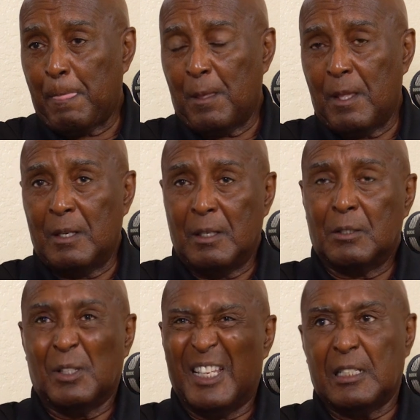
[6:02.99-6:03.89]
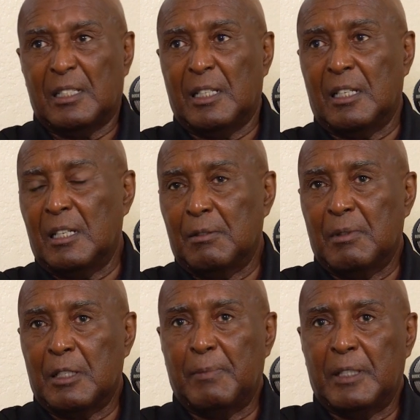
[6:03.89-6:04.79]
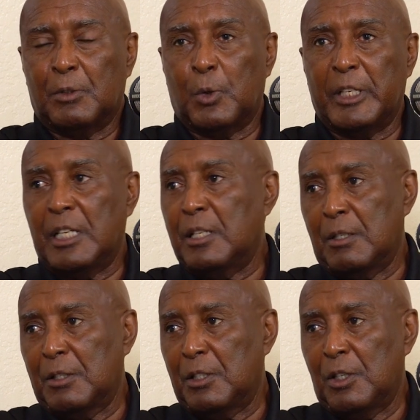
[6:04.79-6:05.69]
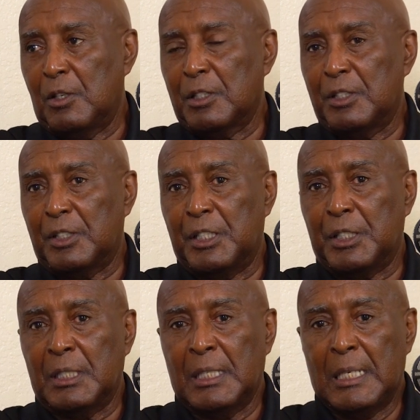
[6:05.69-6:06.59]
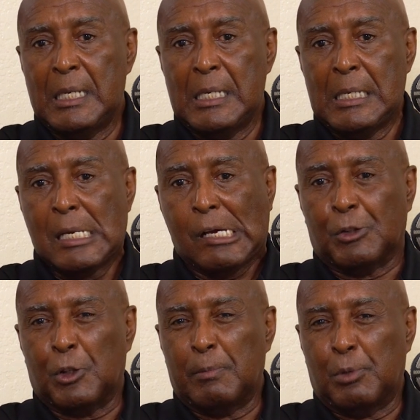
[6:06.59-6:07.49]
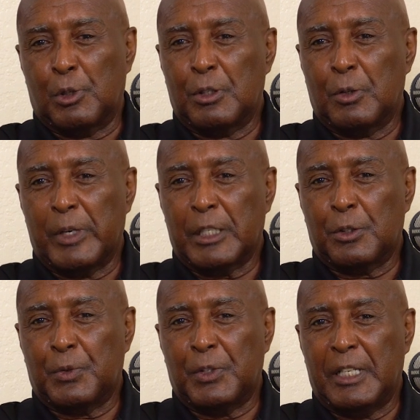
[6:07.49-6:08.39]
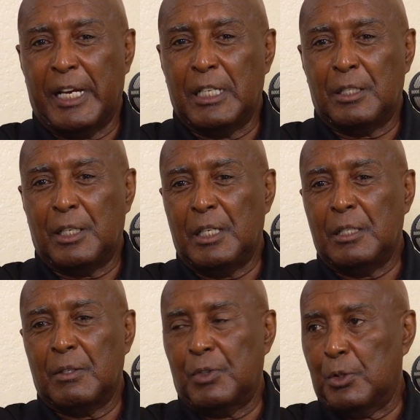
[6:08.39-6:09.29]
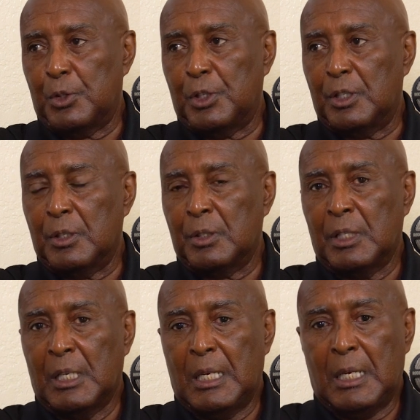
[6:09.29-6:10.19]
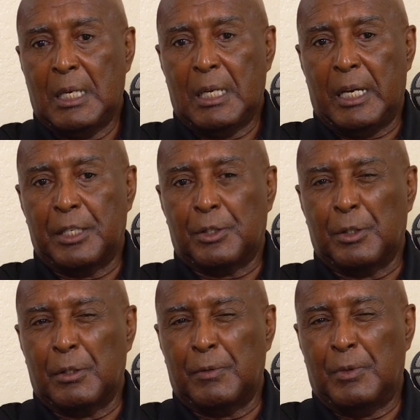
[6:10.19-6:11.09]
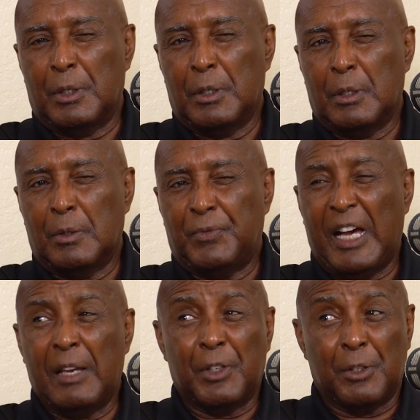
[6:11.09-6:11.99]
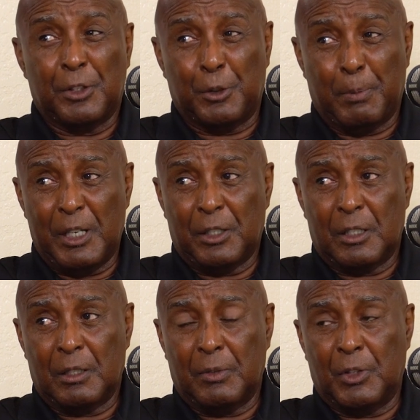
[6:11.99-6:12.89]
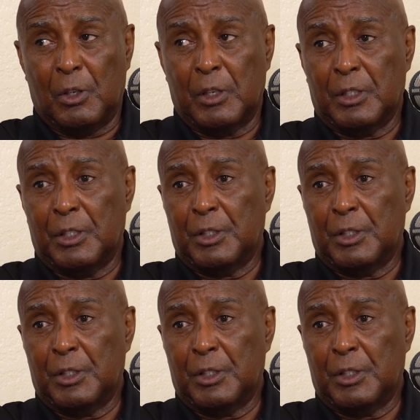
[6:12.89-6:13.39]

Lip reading: And so, like I said, I spent 28 years in the organization. I was on the board of directors for 19 of those years. I served 5 years as president of the organization.